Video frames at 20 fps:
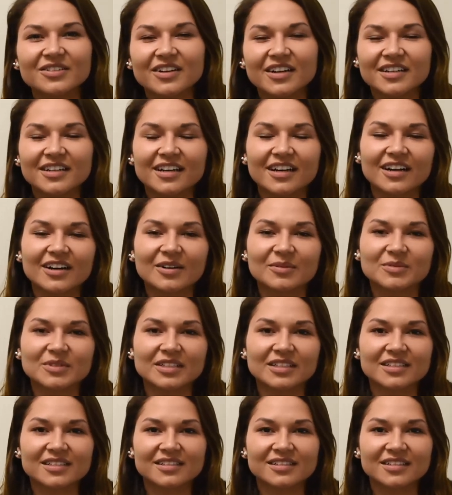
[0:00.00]
Right now I'm
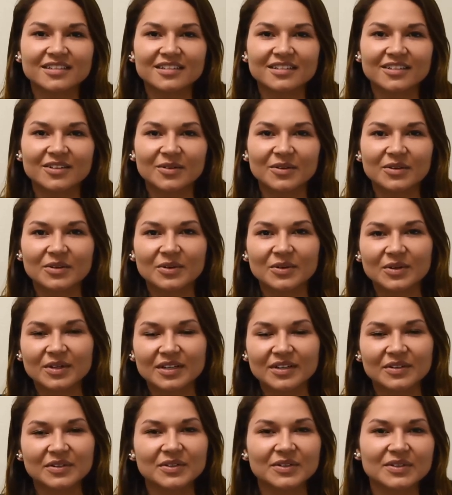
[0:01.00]
just going through
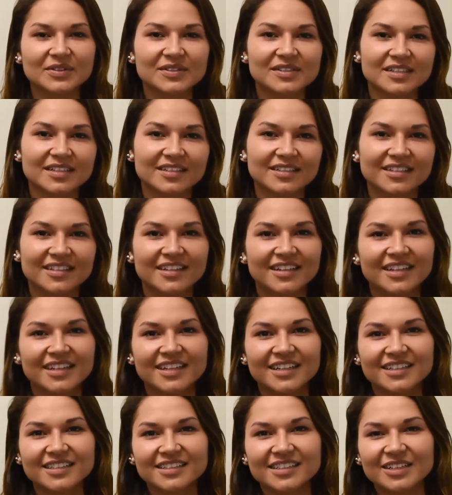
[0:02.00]
clinicals and
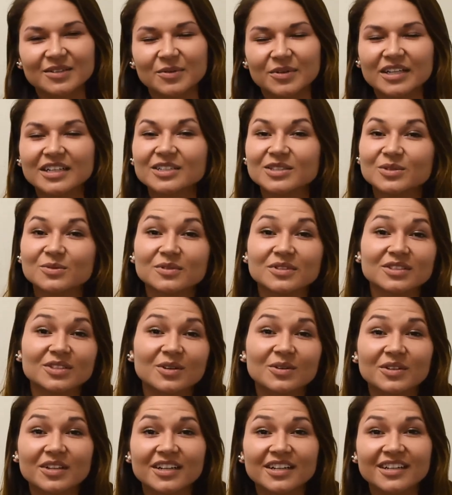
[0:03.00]
seeing what I do and
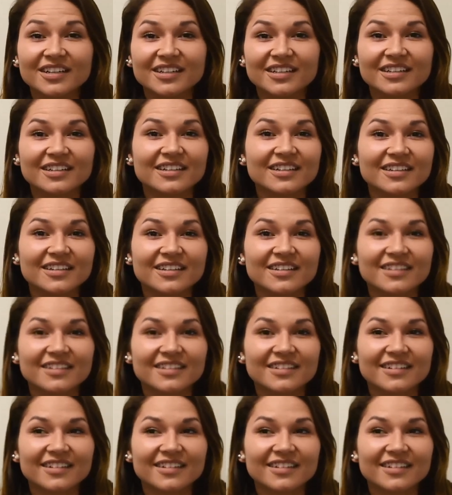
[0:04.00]
don't like, and